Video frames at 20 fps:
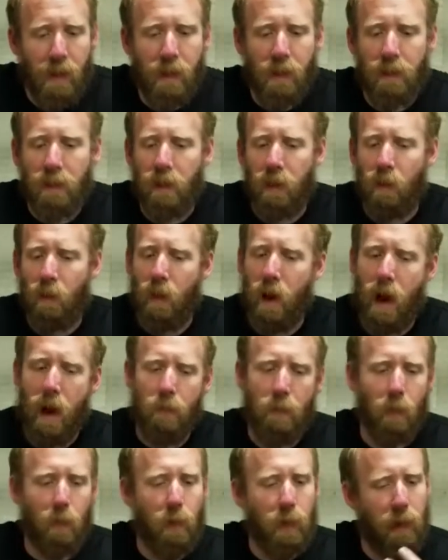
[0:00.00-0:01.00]
So
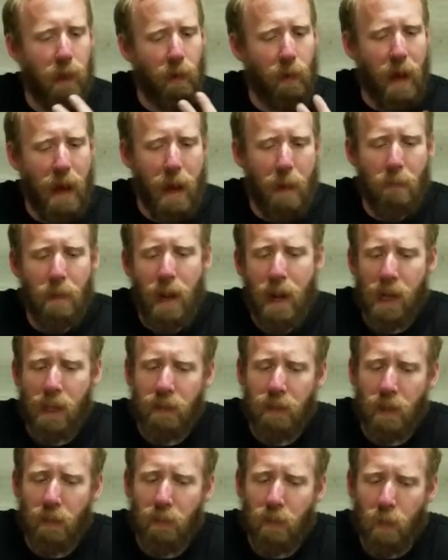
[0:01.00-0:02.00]
Amarillo hop
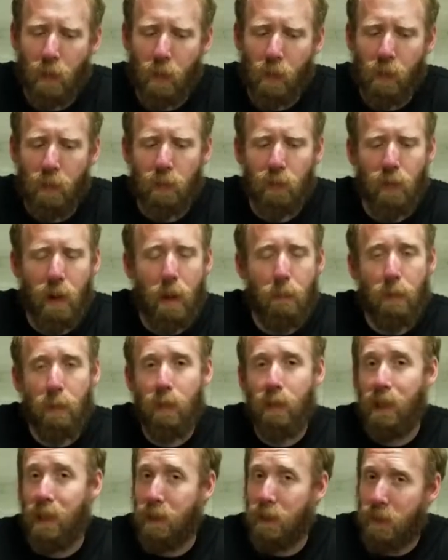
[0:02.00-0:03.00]
has a floral,
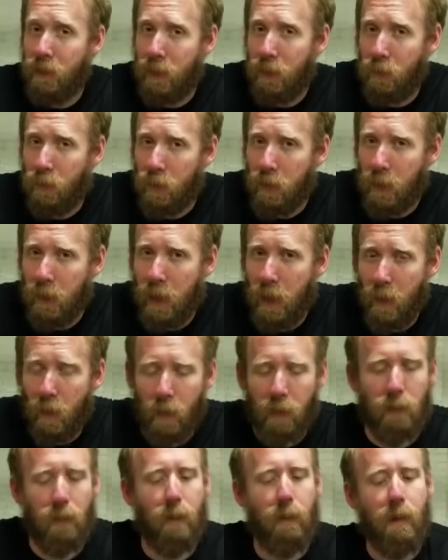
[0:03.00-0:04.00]
tropical, and citrus
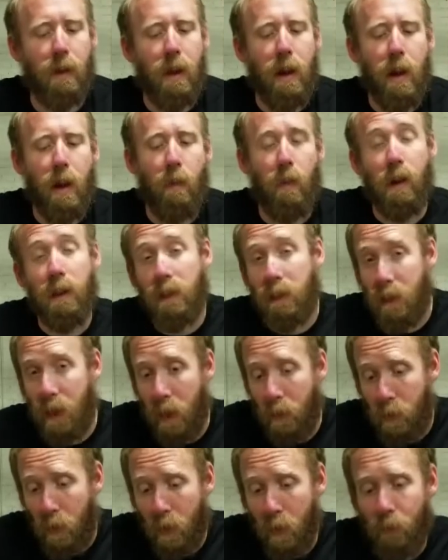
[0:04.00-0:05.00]
character, while
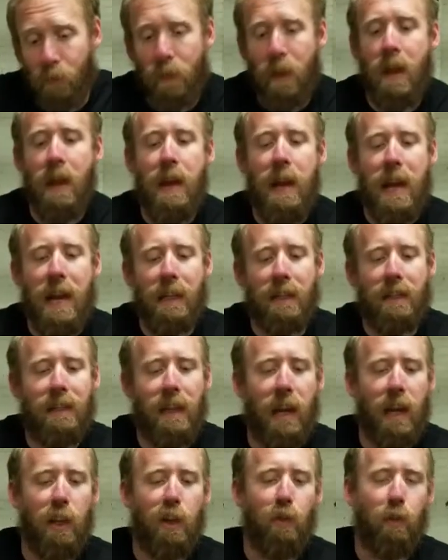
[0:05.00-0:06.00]
Sabro has
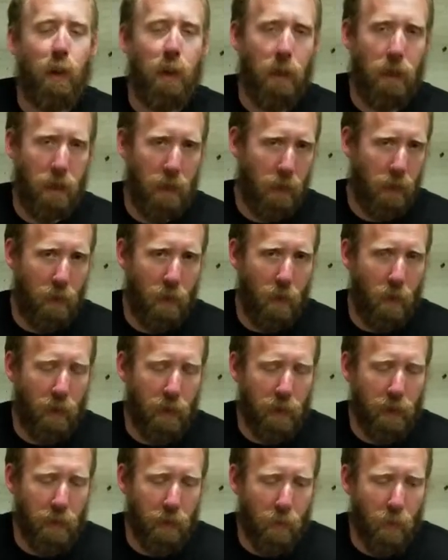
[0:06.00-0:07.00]
tangerine and
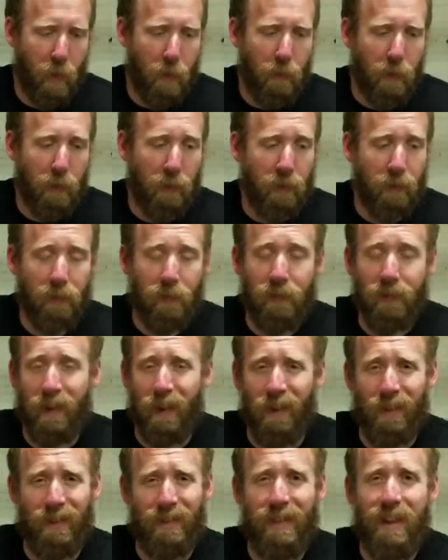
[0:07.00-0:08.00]
coconut aromas.
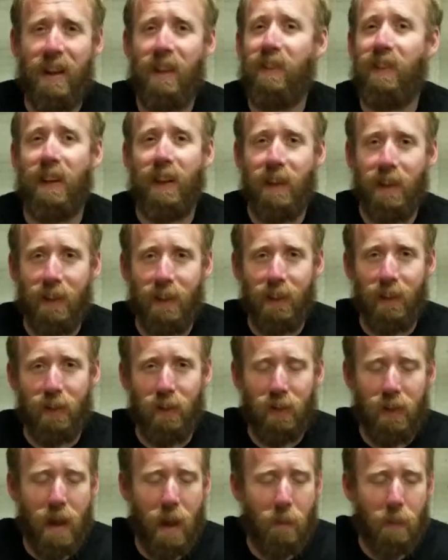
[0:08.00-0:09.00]
So sounds like a
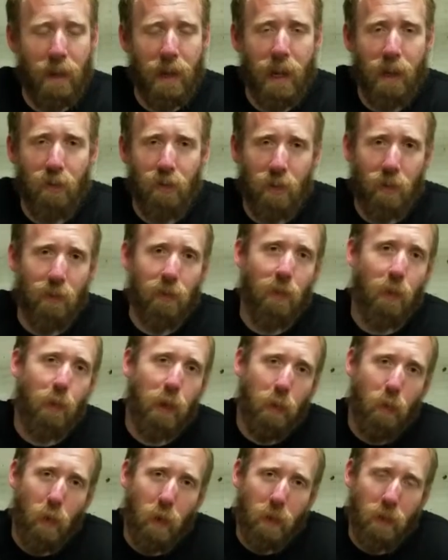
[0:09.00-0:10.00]
delicious combination. So
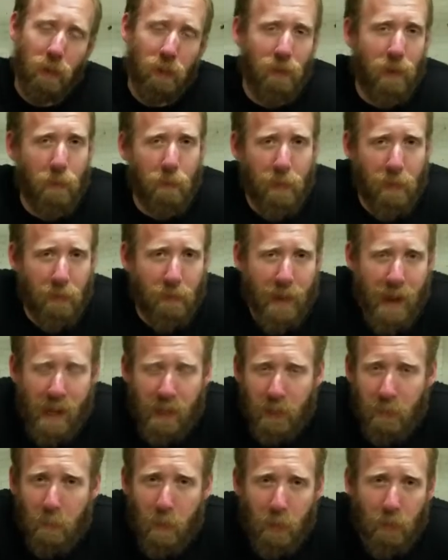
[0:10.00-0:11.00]
we worked this up in the
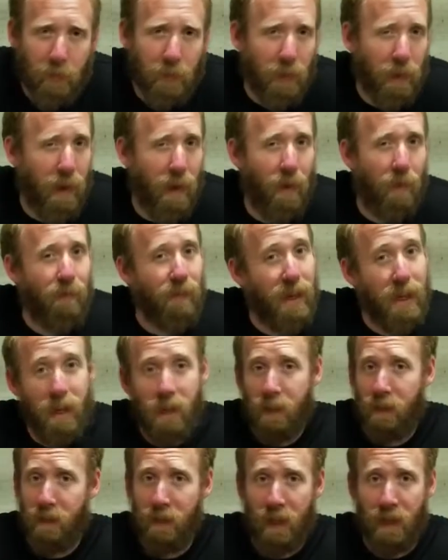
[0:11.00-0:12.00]
valley months ago.
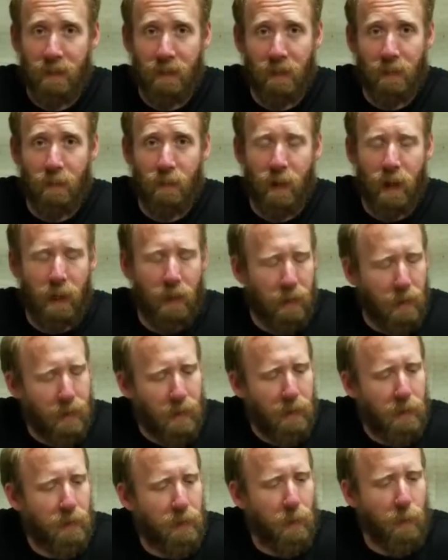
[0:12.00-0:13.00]
Tasted
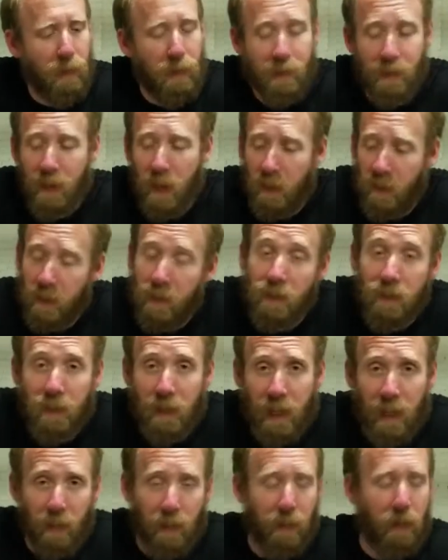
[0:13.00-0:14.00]
great, so we decided to
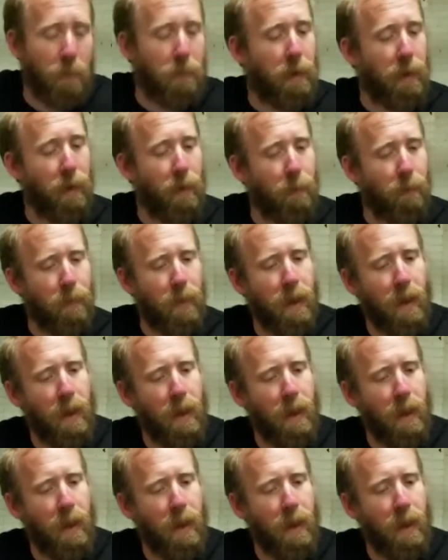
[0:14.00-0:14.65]
scale it up here.